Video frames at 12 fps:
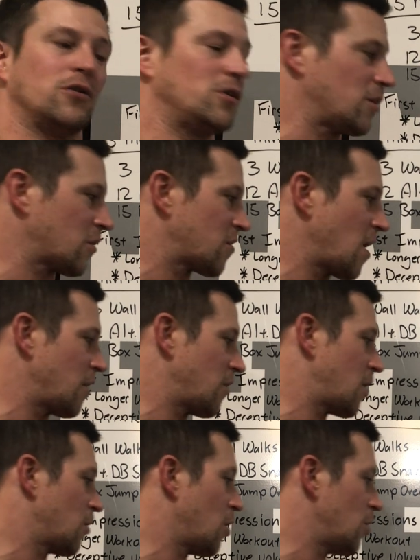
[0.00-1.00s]
You can stay
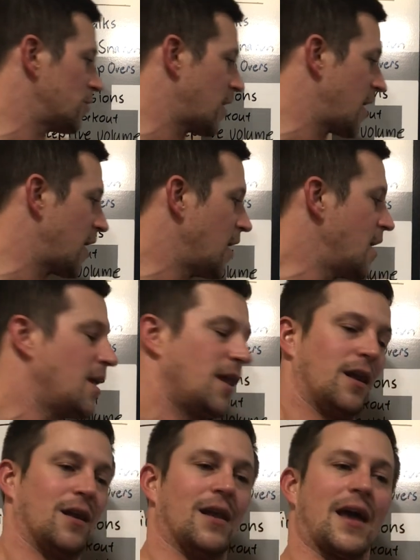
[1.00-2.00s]
there all day.
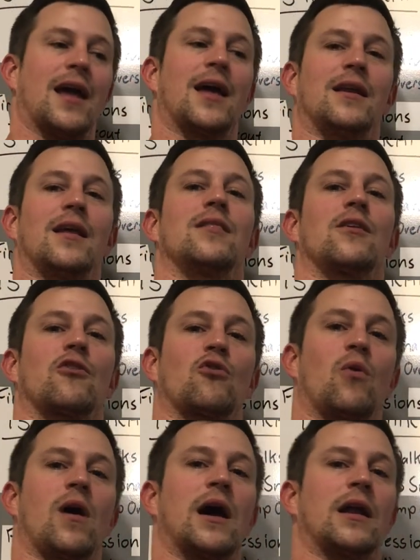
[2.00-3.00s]
Land in the
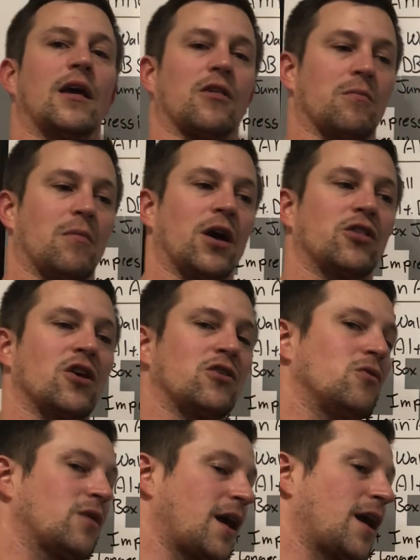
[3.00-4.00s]
squat as much as
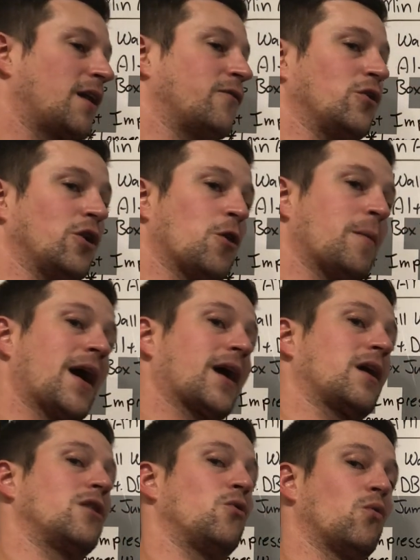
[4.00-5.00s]
you can. If you go back
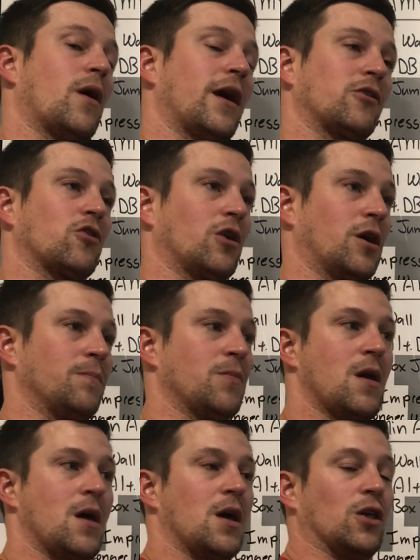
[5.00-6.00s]
and you watch
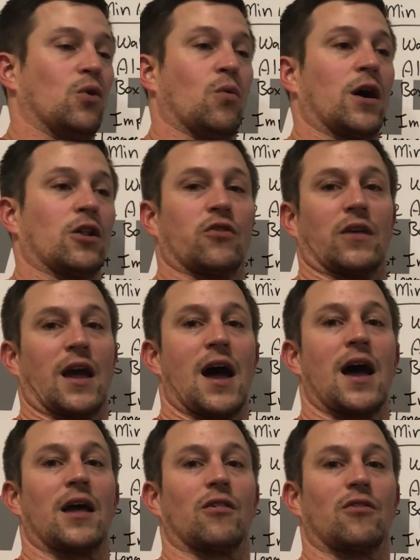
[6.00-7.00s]
the
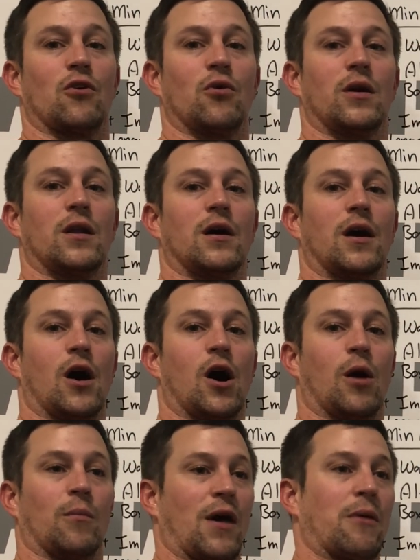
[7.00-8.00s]
guys do it,
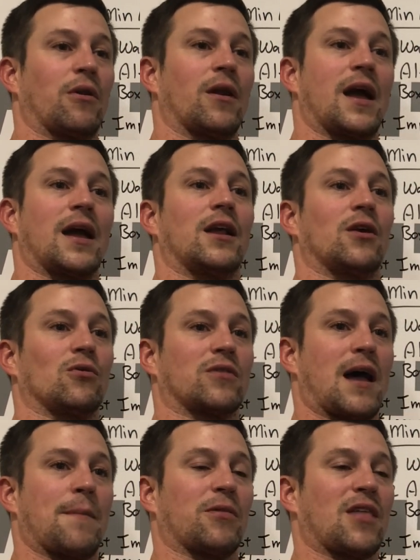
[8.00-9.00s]
they were landing on
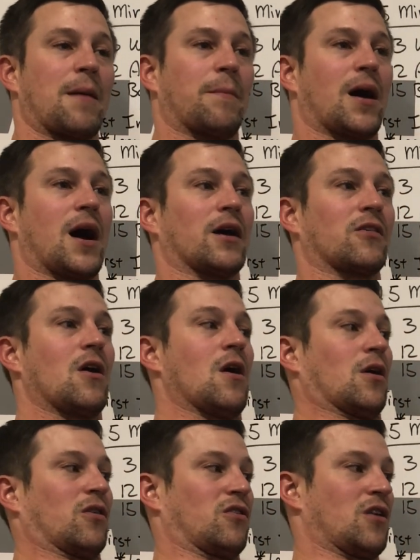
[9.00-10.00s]
top of that box,
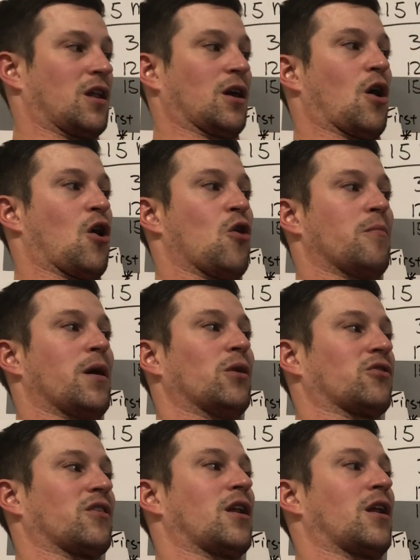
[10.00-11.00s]
sitting
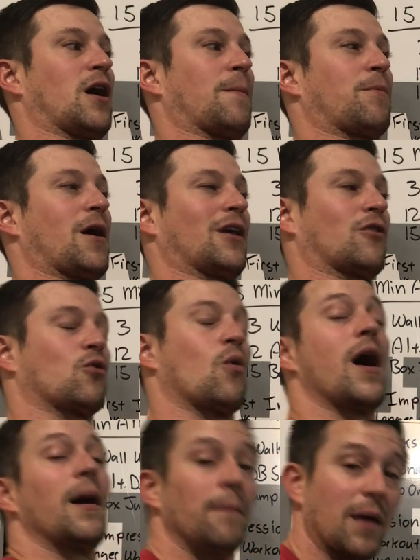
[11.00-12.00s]
almost in an upright
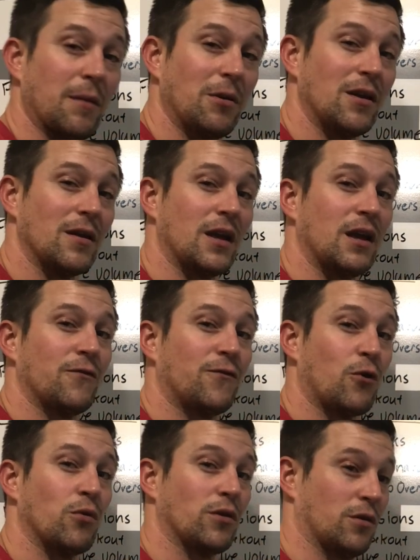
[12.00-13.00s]
squat. Maybe lean
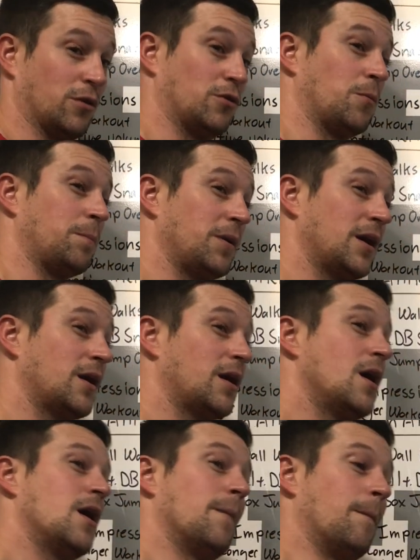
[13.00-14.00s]
forward a little bit,
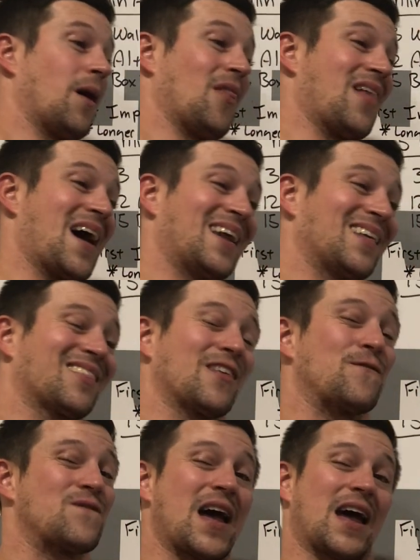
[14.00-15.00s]
but that is the
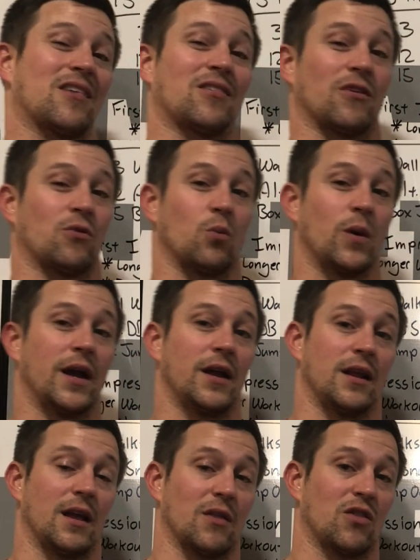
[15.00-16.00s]
fastest way to
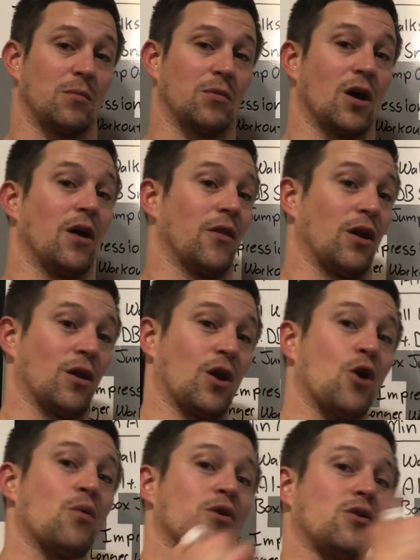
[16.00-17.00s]
get them done. The
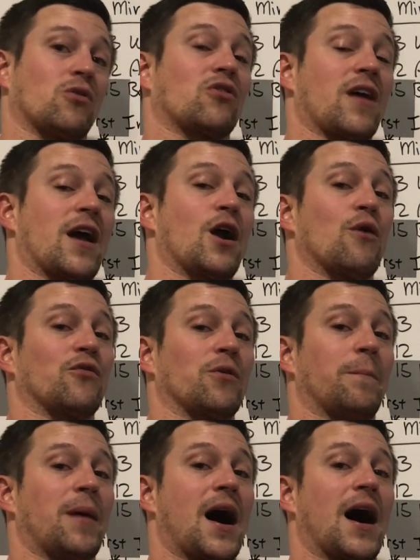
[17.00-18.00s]
lower you stay over the
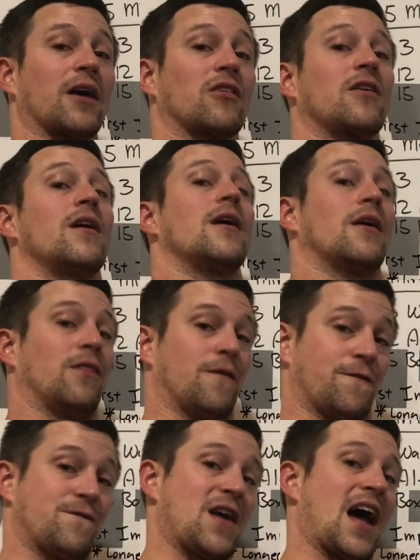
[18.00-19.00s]
box, the
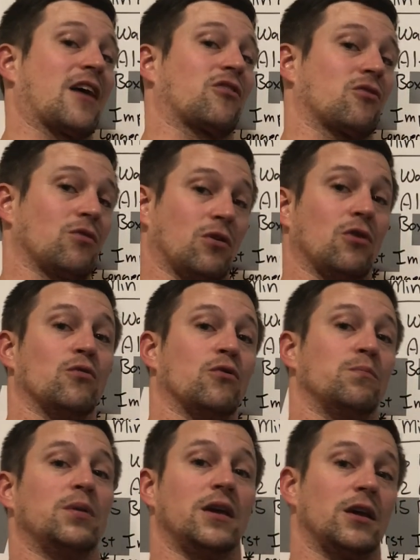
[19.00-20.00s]
faster you will
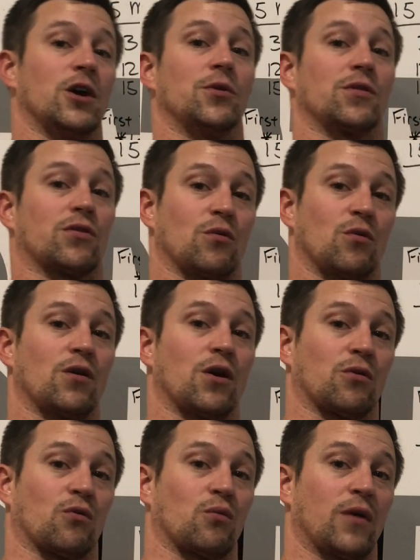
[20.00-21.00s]
be going through
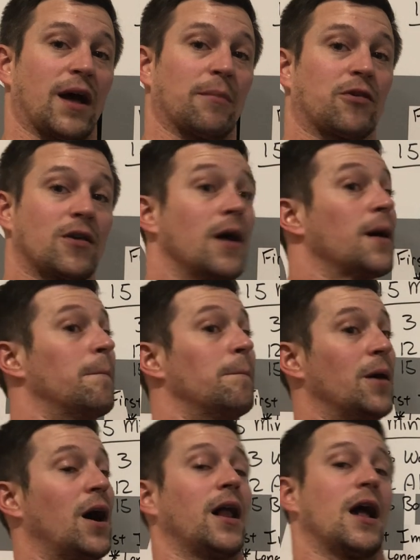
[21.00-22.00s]
those reps.
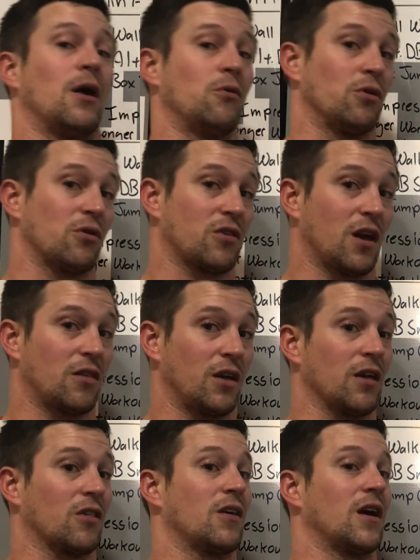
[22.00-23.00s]
But I will say
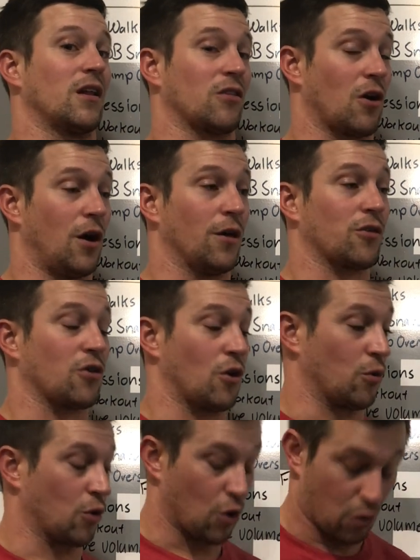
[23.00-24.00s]
this, that it's
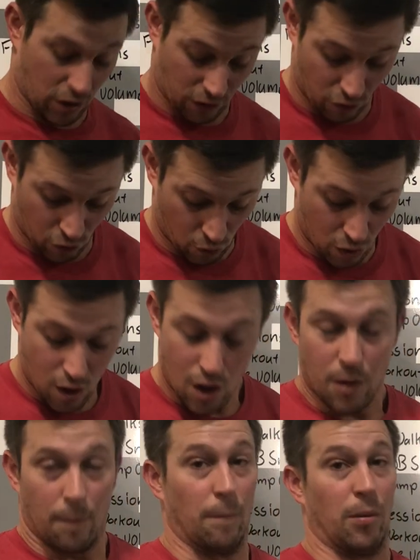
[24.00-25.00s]
also going to
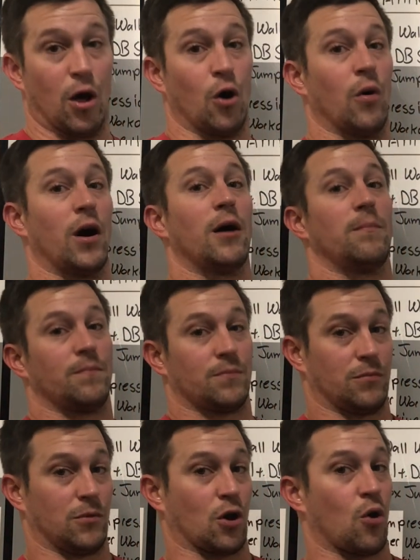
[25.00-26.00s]
blow
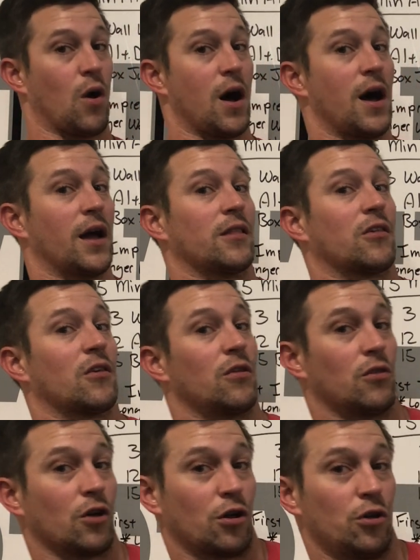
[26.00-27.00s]
up the quads,
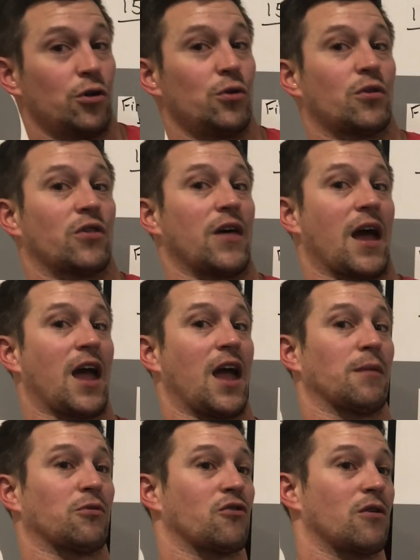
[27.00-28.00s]
the glutes, the
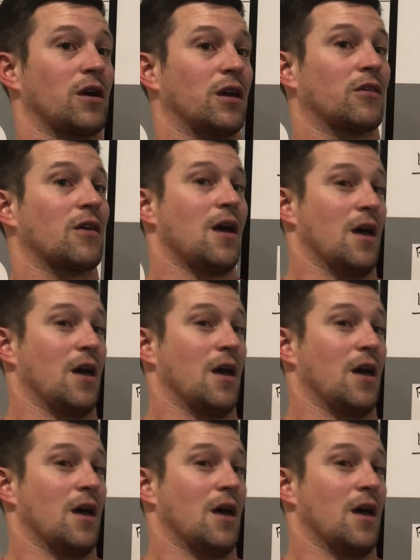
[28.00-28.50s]
hamstrings.